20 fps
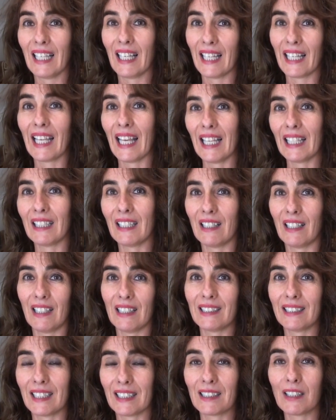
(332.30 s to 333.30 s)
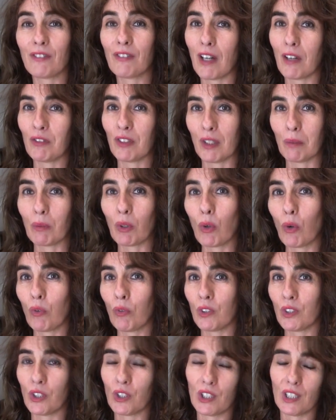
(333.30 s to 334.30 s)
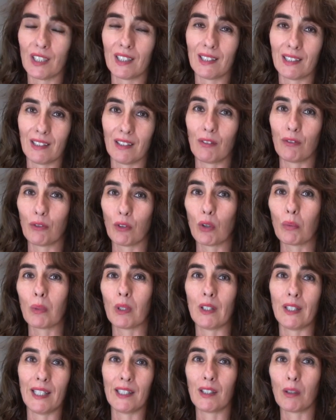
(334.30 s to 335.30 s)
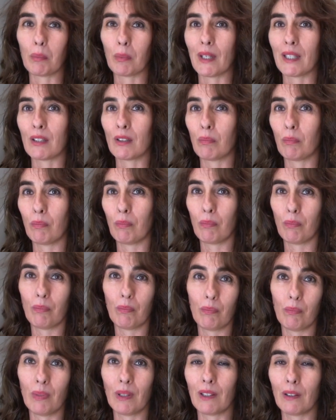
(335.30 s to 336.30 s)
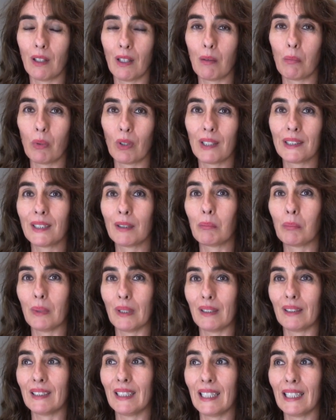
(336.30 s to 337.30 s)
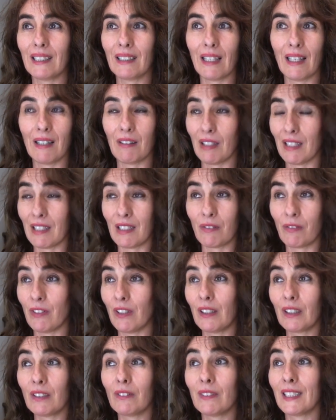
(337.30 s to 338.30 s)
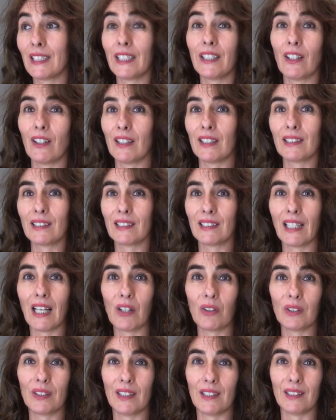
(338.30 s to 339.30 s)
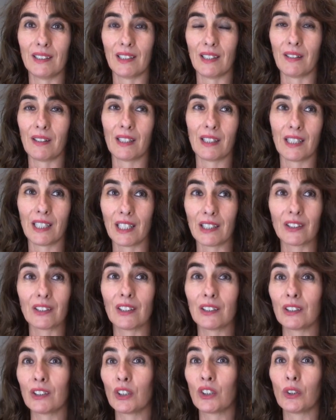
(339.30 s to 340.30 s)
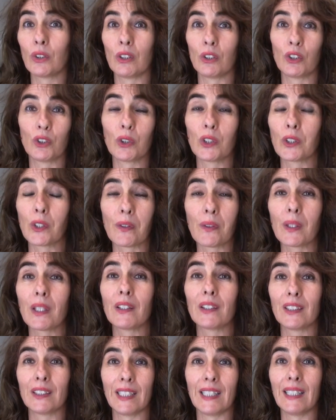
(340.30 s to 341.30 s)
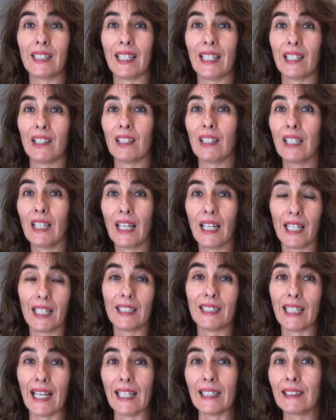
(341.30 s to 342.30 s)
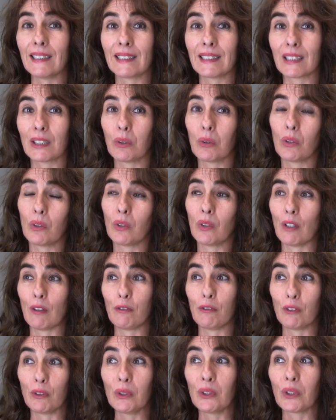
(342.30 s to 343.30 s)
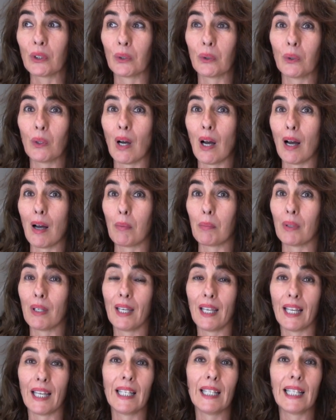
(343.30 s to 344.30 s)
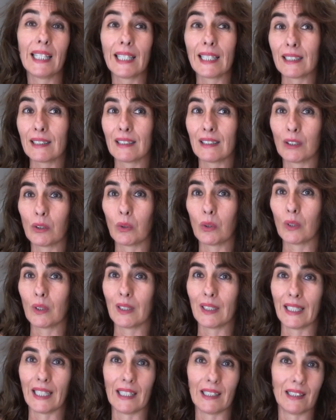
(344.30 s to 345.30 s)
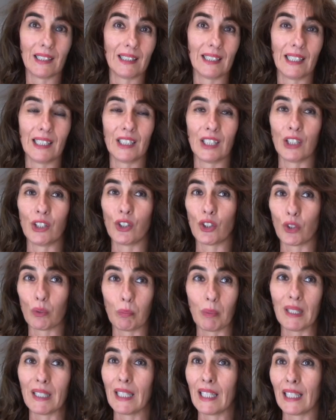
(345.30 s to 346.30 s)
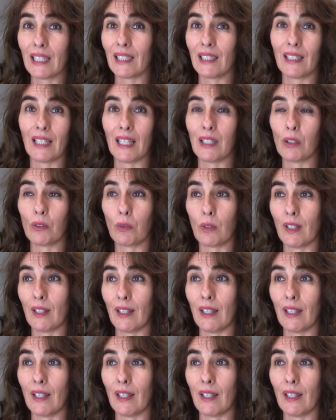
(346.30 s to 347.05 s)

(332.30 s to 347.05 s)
again, the 65 Simcoe, which is the former Enterprise Bulletin building, is filled with the arts now. There's a theater, studio theater in there, a dance school, a food co-op, a knitting store, and they teach spinning and